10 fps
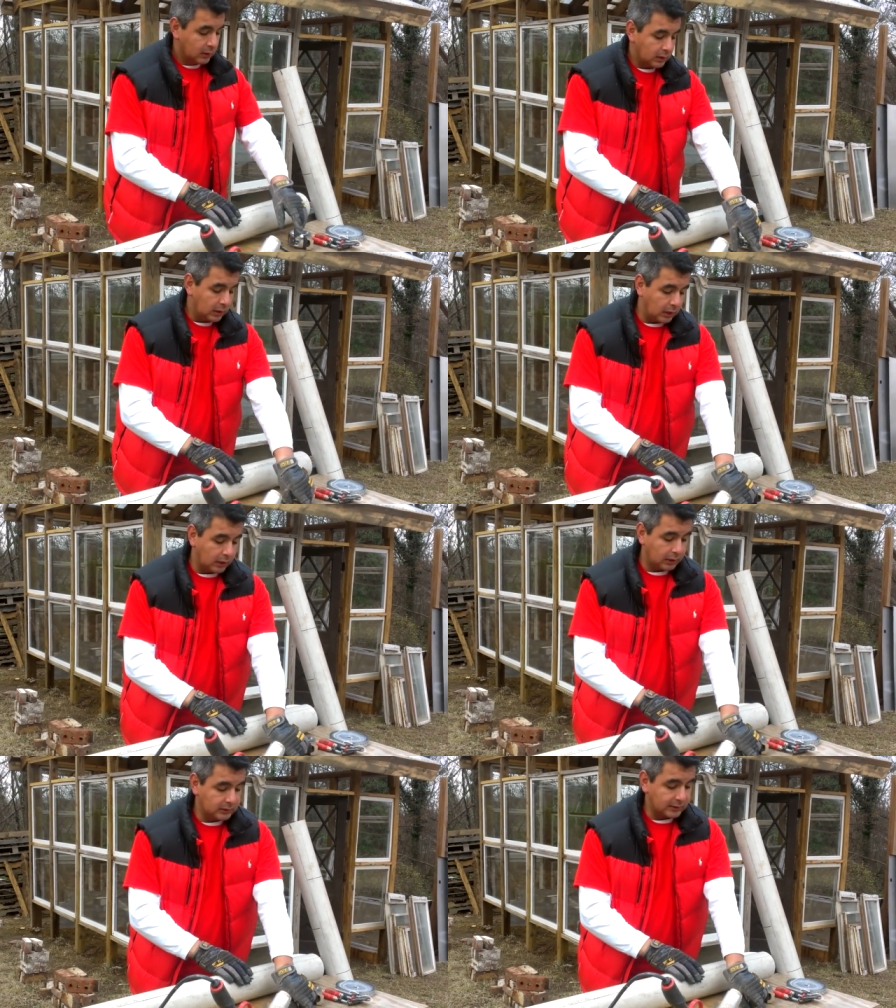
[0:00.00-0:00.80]
uh,
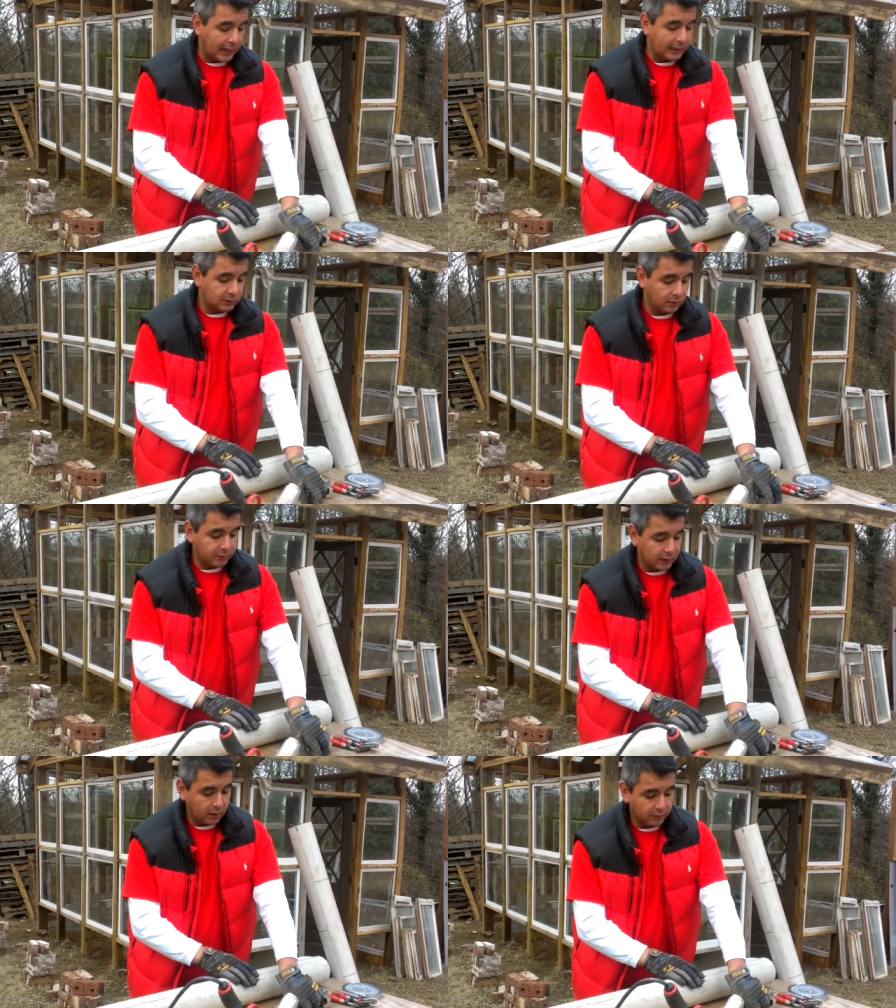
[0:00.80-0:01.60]
uh, sides of
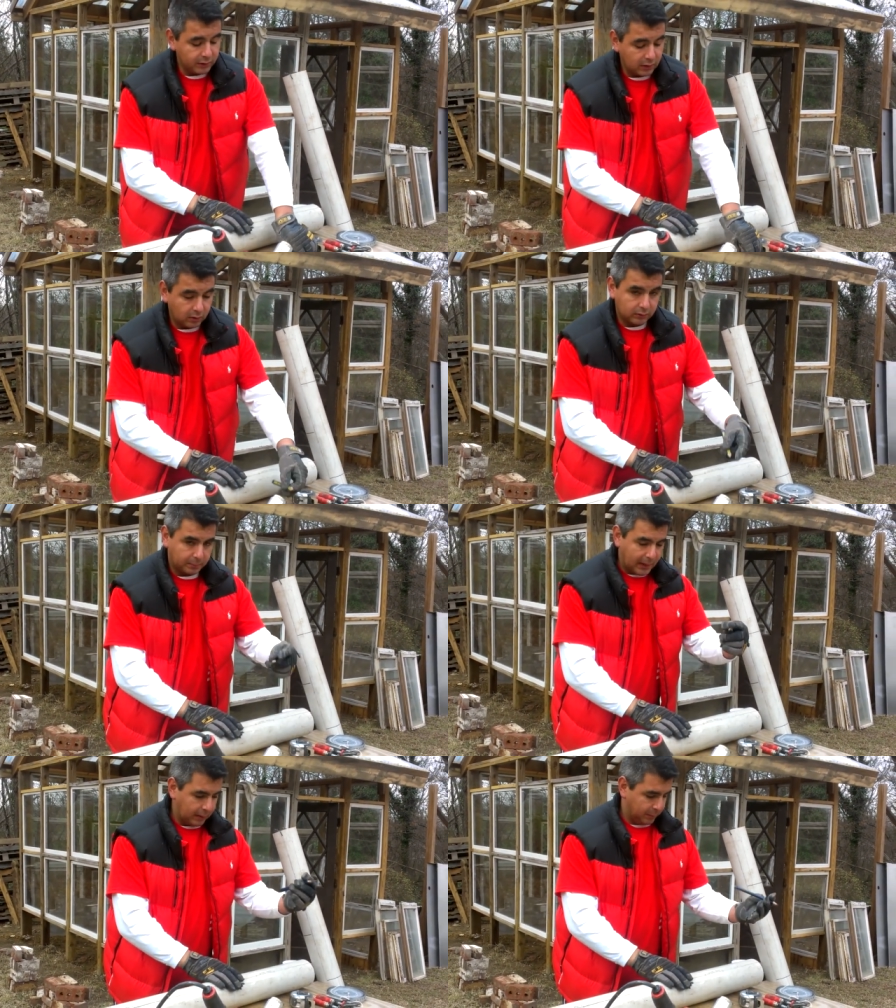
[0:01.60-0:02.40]
the of the of the
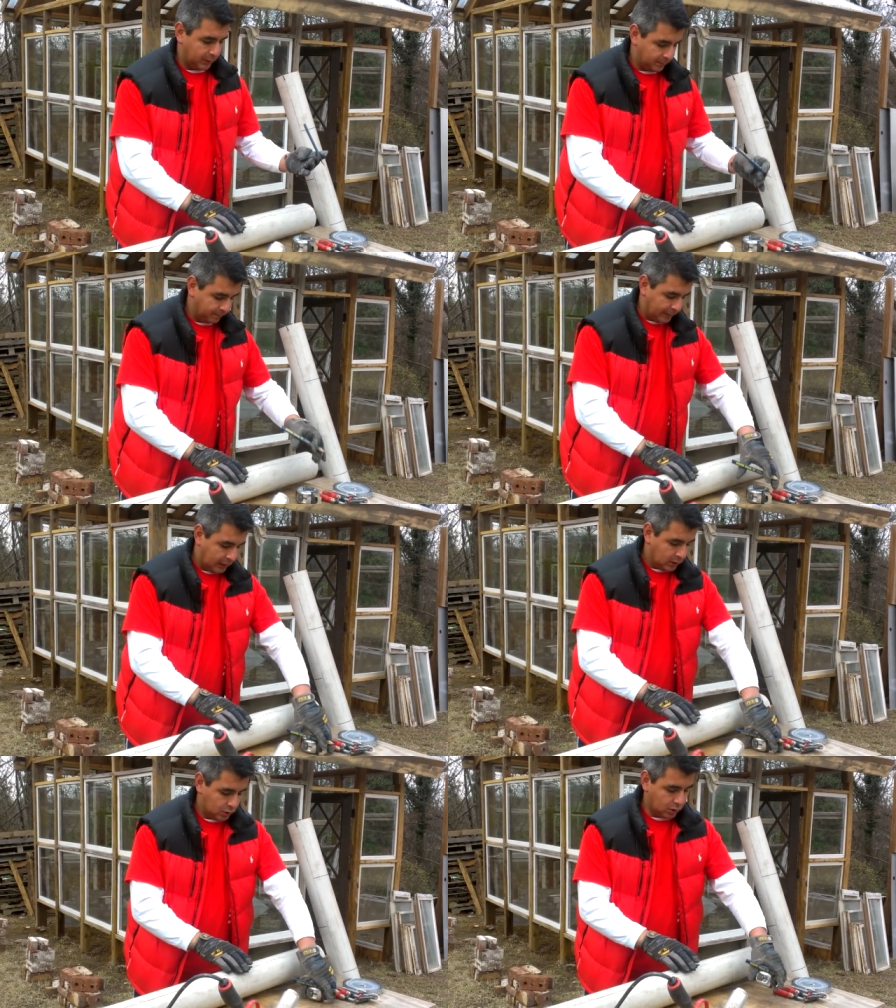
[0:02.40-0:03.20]
pipe
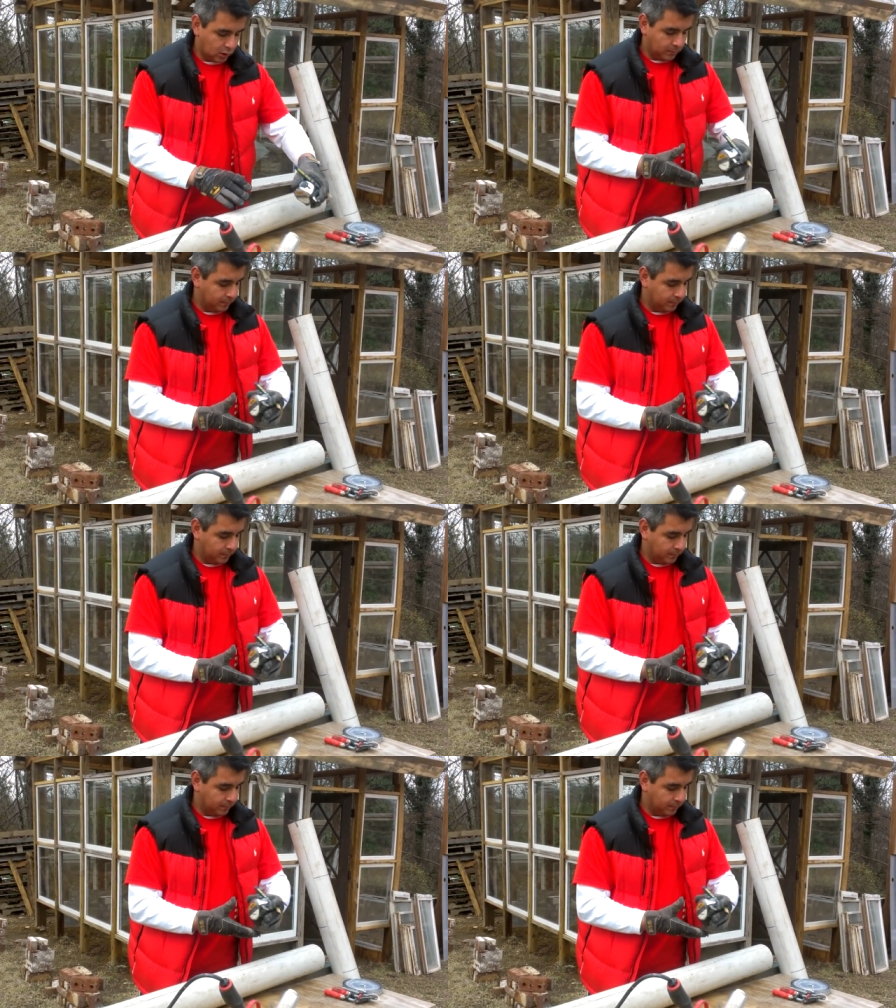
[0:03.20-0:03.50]
so